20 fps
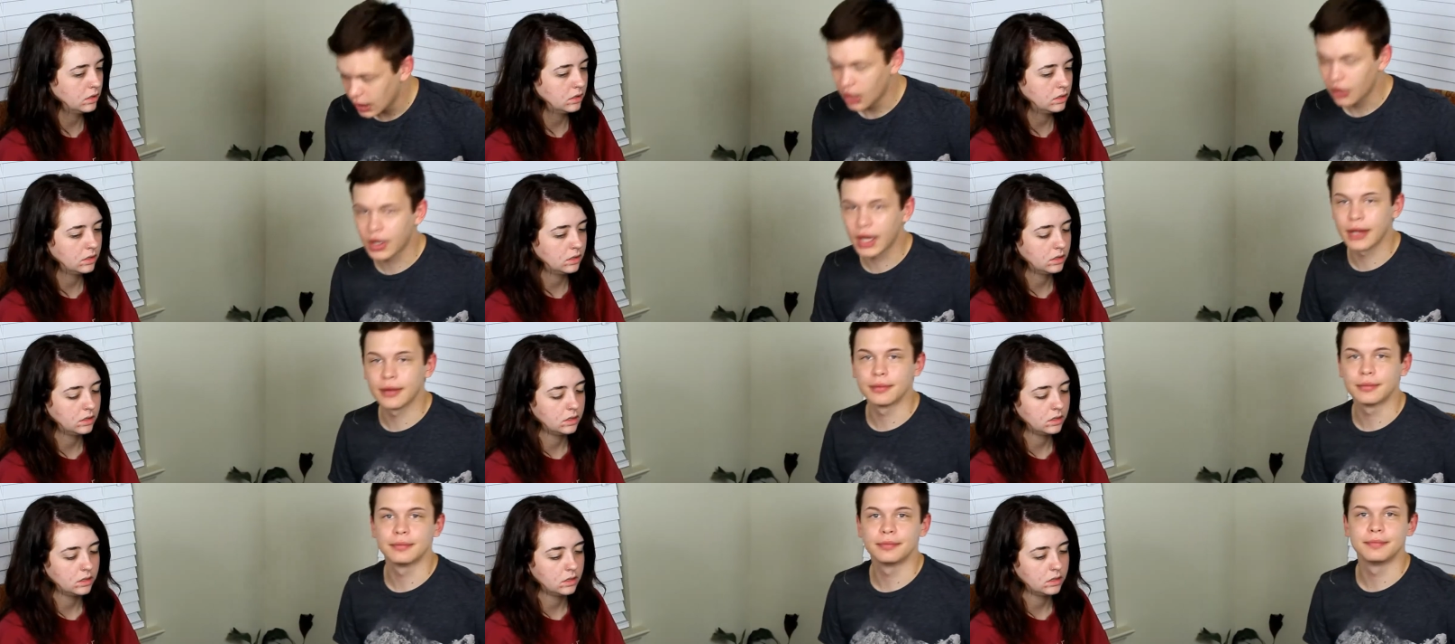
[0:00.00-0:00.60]
Speaker 1: Okay.
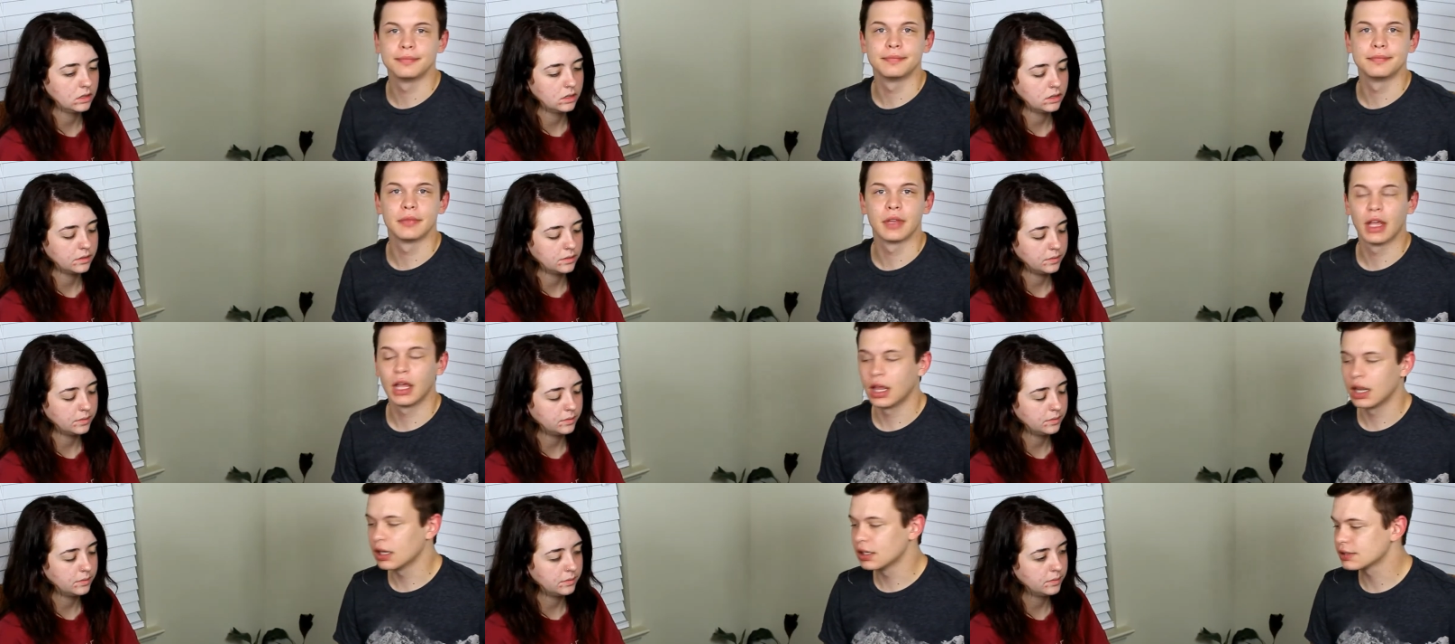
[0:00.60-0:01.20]

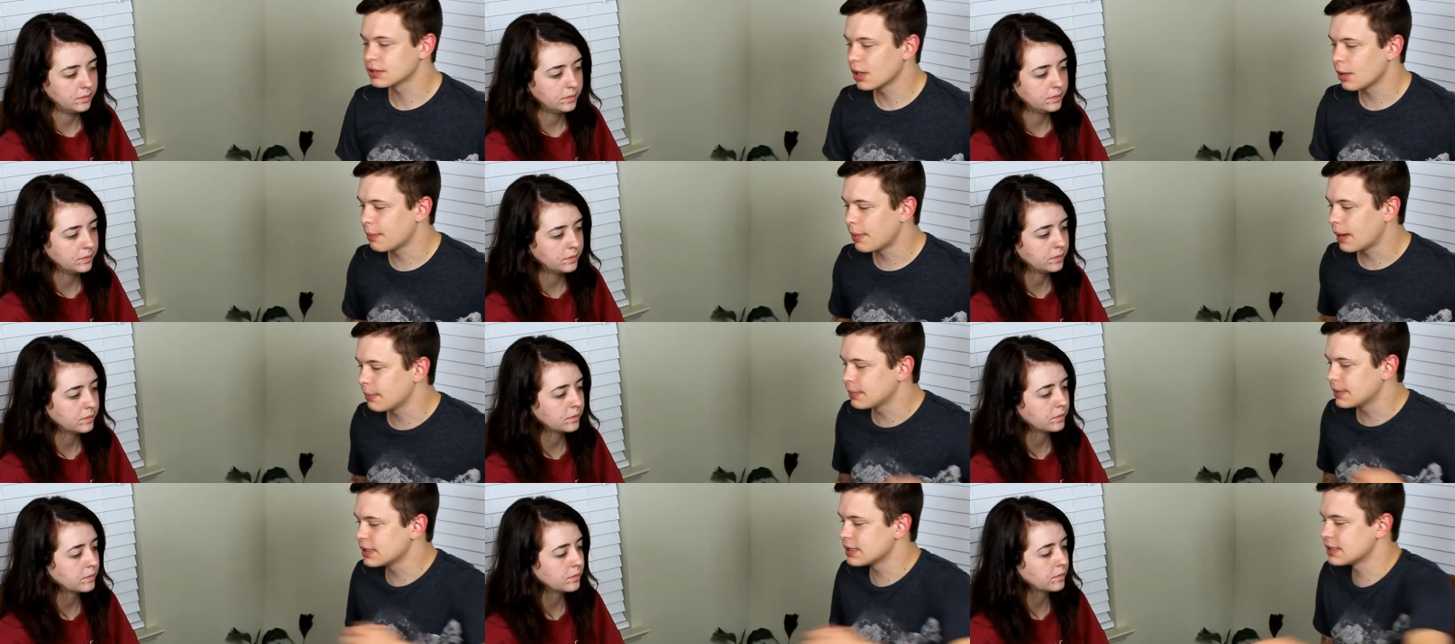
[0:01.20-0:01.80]
Let's go
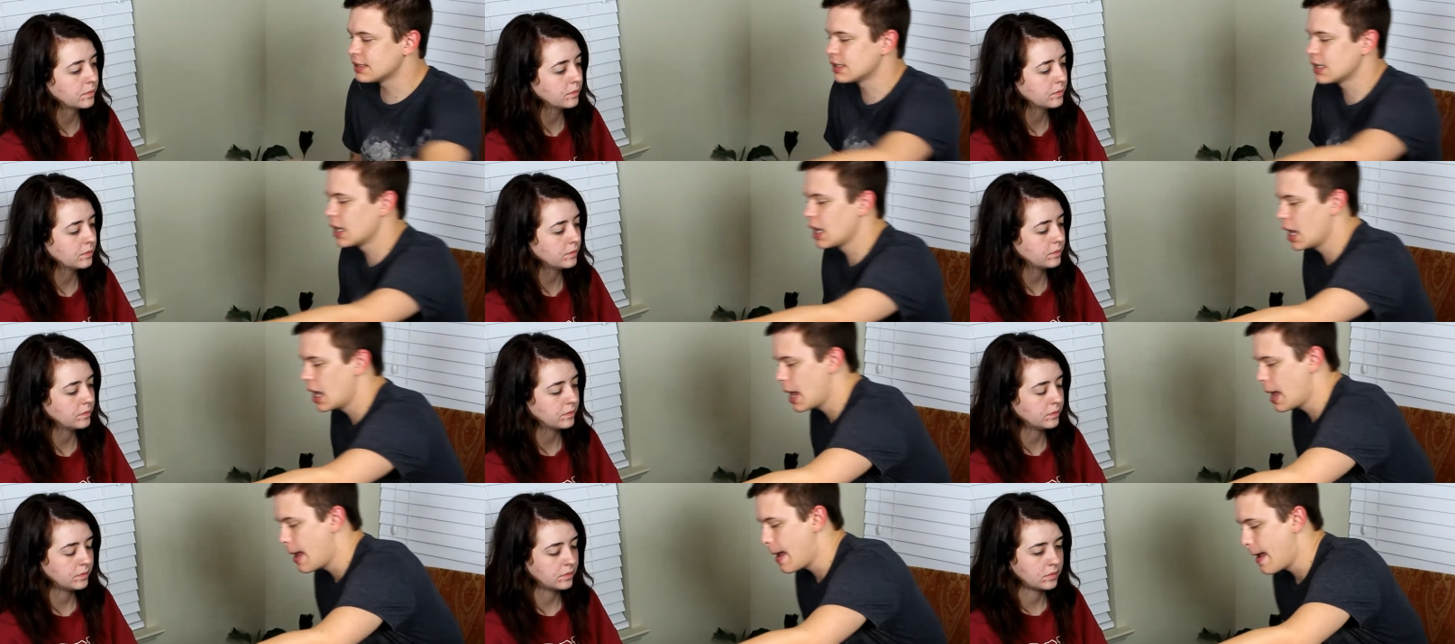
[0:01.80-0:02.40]
pop this
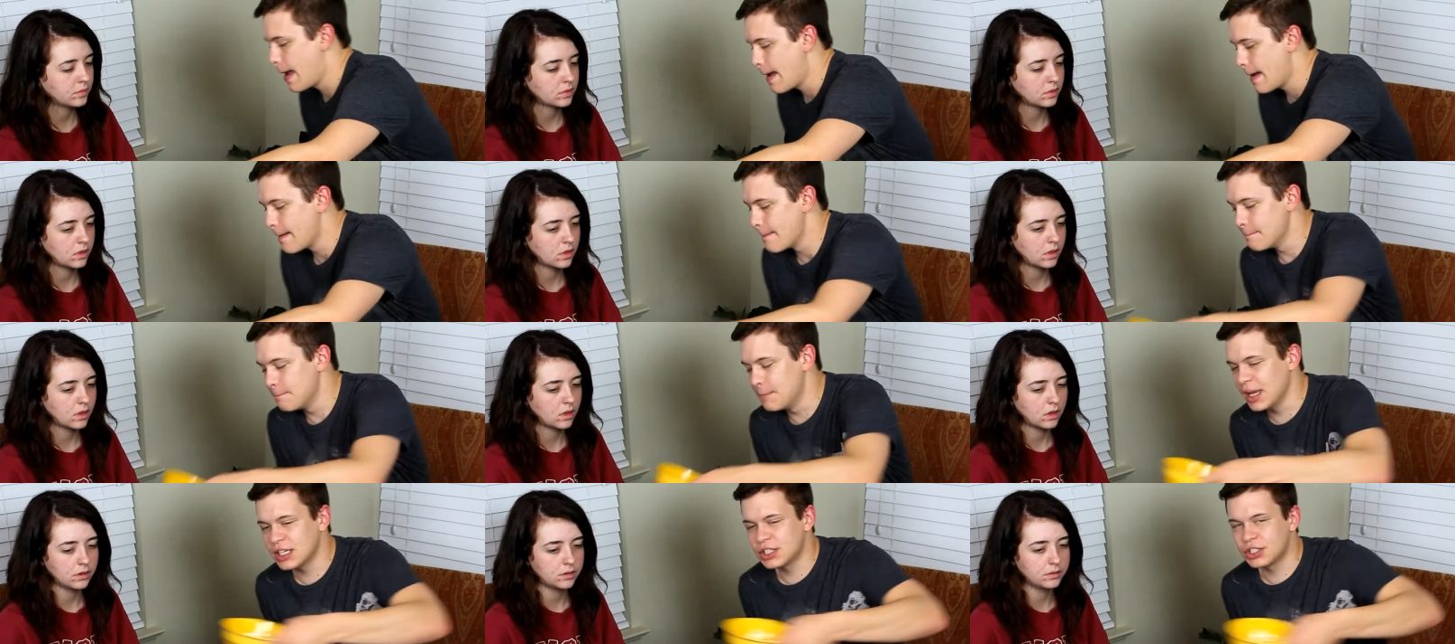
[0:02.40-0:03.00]

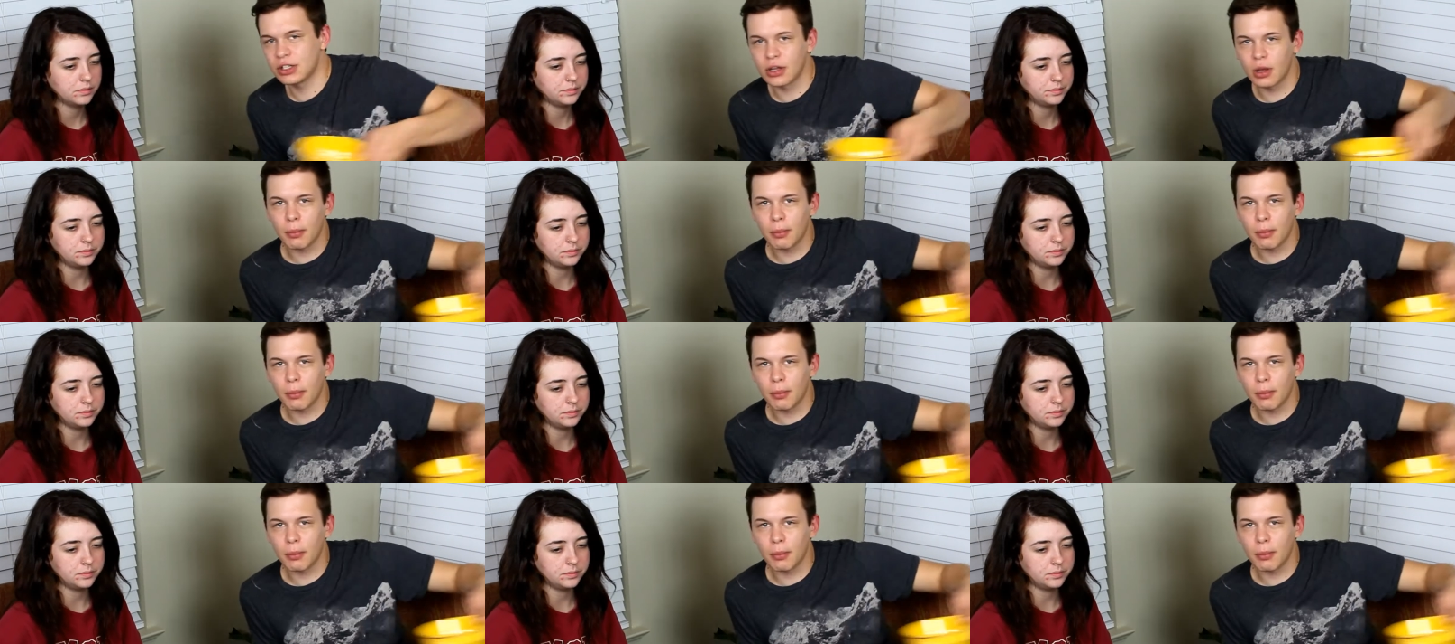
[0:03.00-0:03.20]
bitch in the